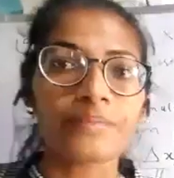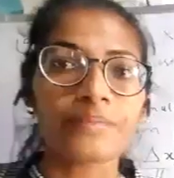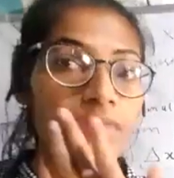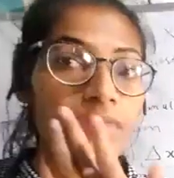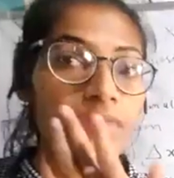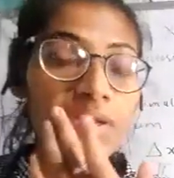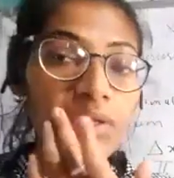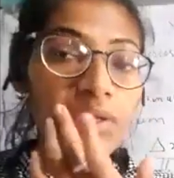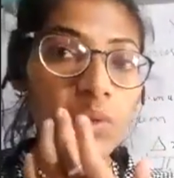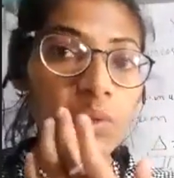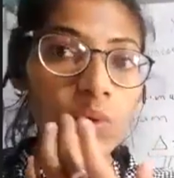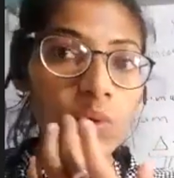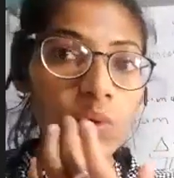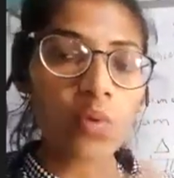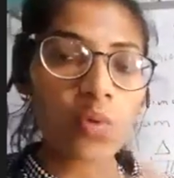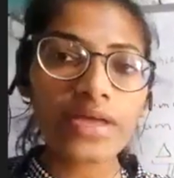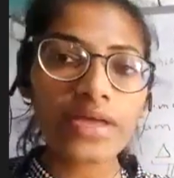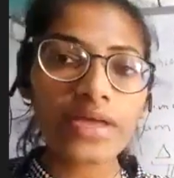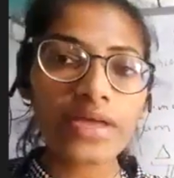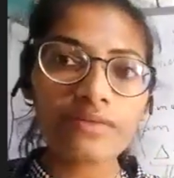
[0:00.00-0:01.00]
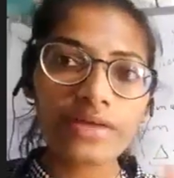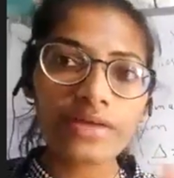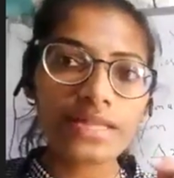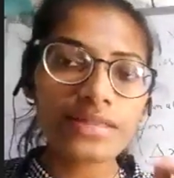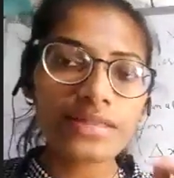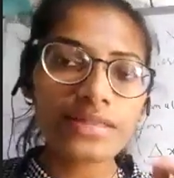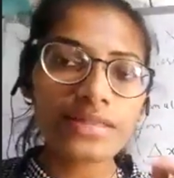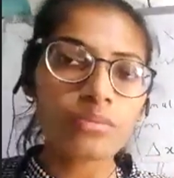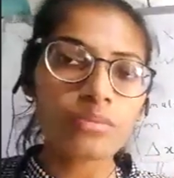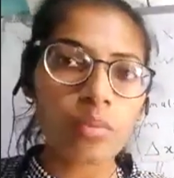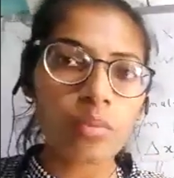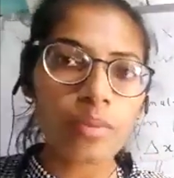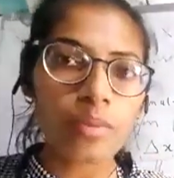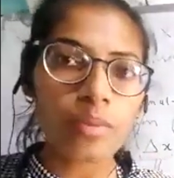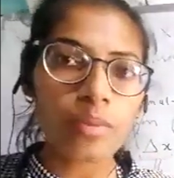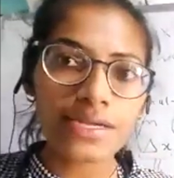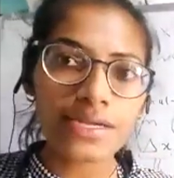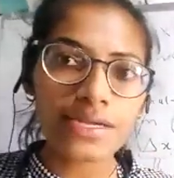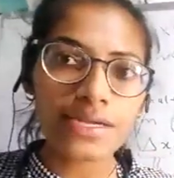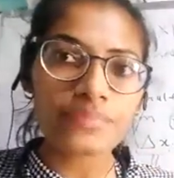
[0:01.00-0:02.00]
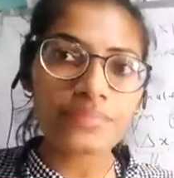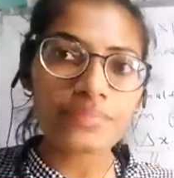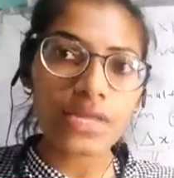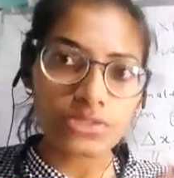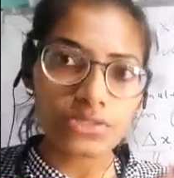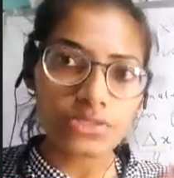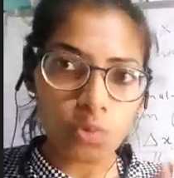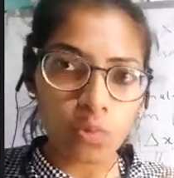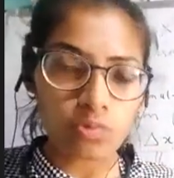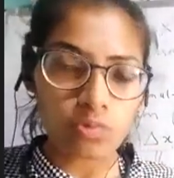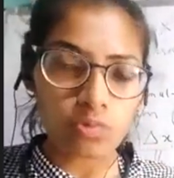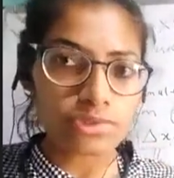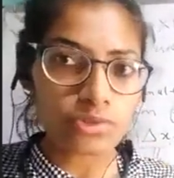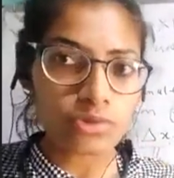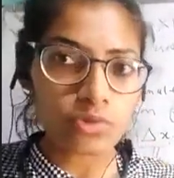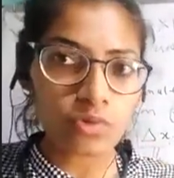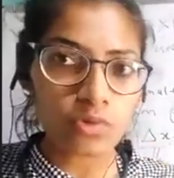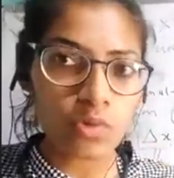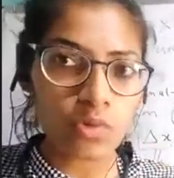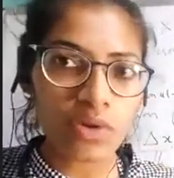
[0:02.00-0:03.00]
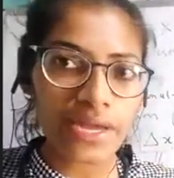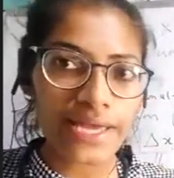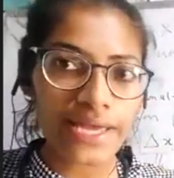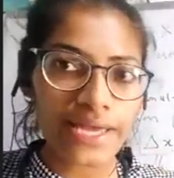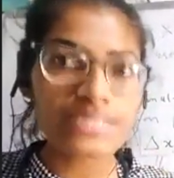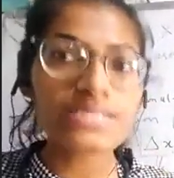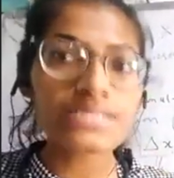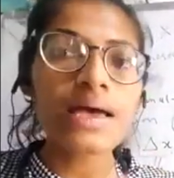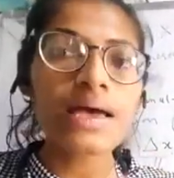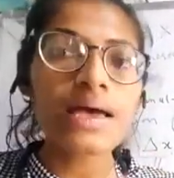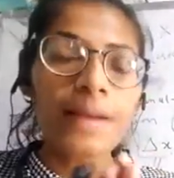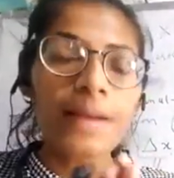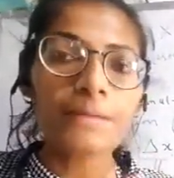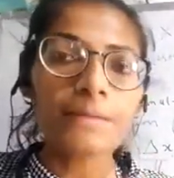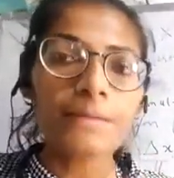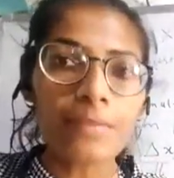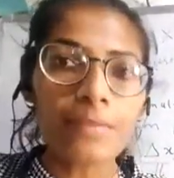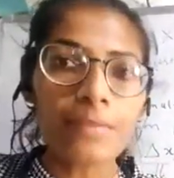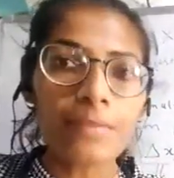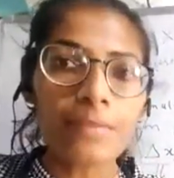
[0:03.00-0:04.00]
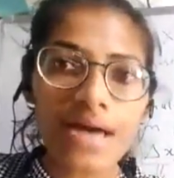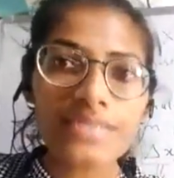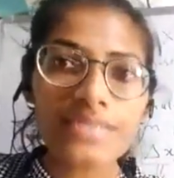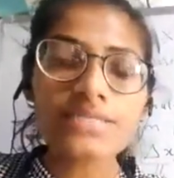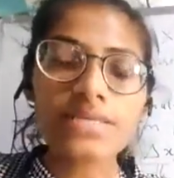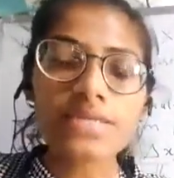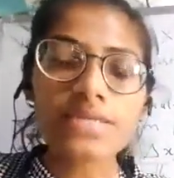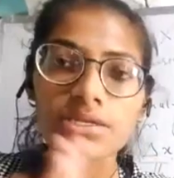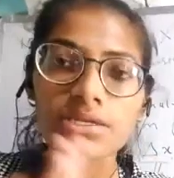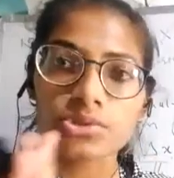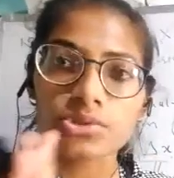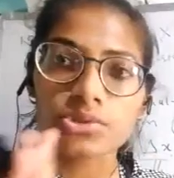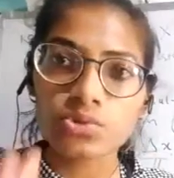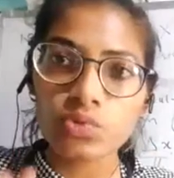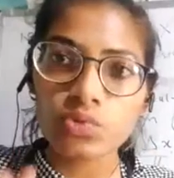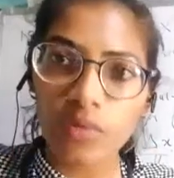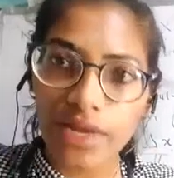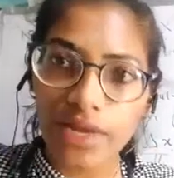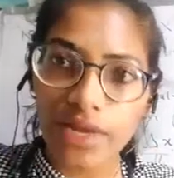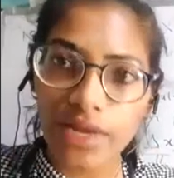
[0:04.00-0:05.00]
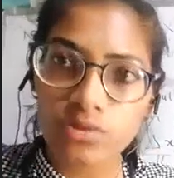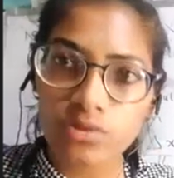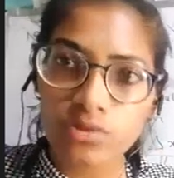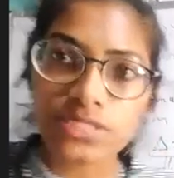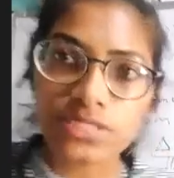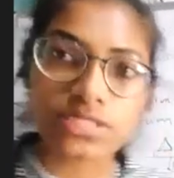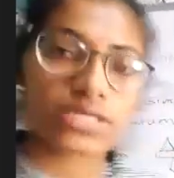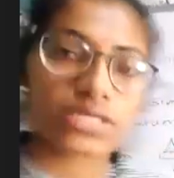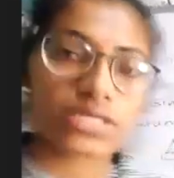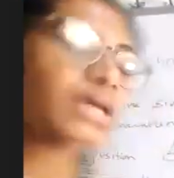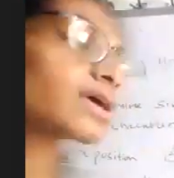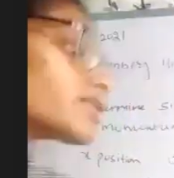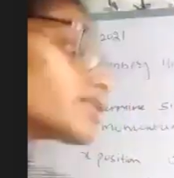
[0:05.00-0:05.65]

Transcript: And you know very well the momentum is also known as mass into velocity.